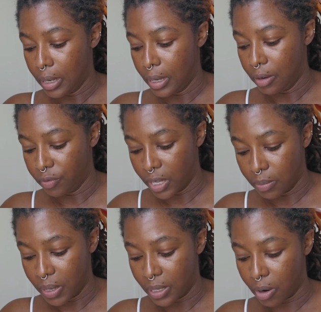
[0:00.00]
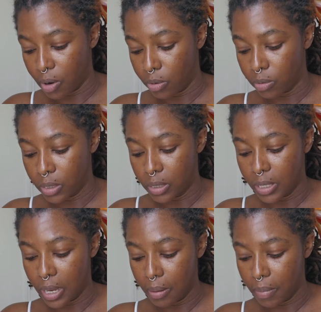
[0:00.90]
investment account
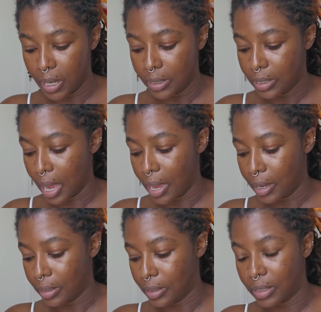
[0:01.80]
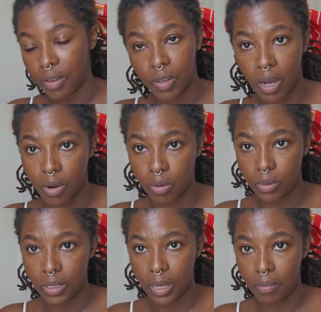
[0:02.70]
statements and saving account
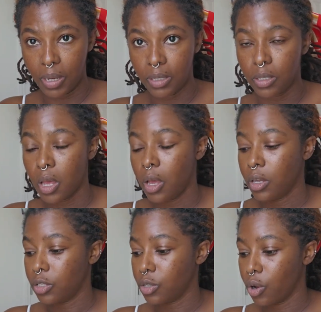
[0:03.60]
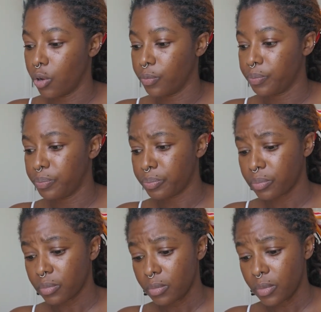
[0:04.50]
statements. So
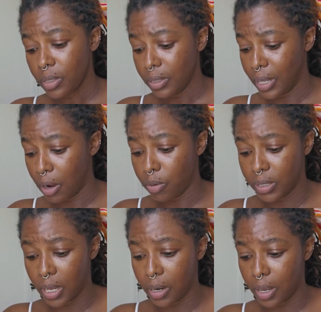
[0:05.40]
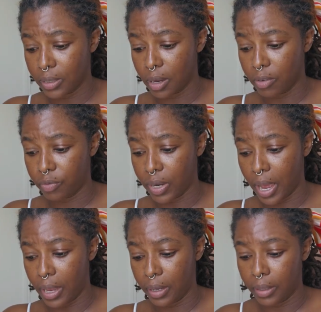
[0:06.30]
that was a lot of
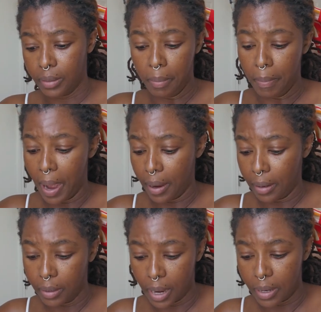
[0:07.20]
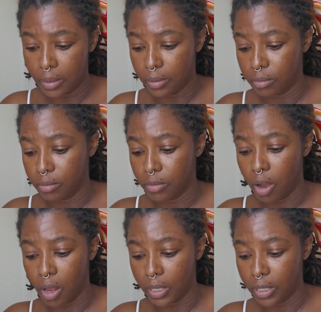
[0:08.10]
like the bank and
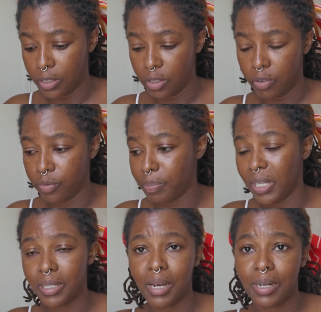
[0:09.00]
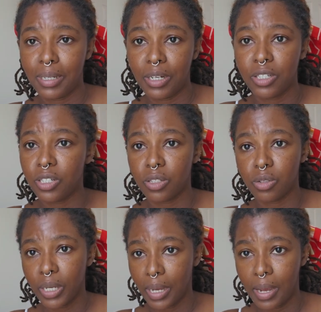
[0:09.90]
all of the stuff. Basically, they're just
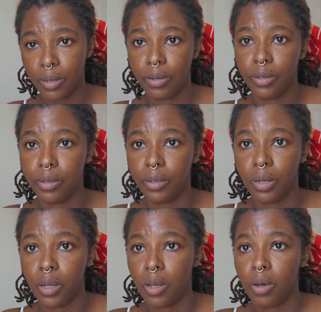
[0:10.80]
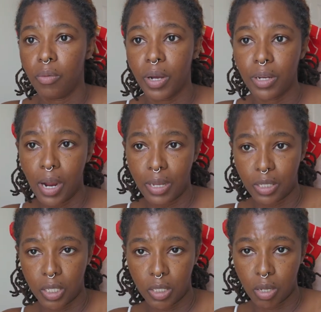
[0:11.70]
looking at your what your
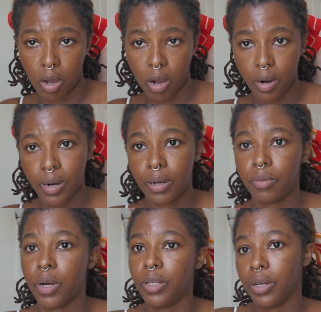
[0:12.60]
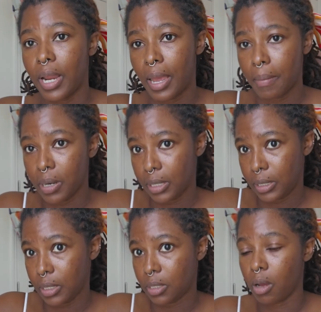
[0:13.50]
assets are and what your
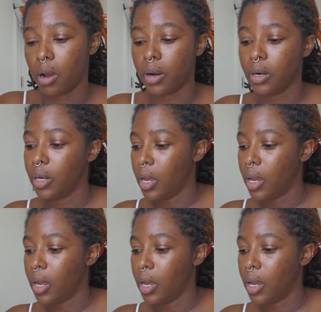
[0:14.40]
liabilities are.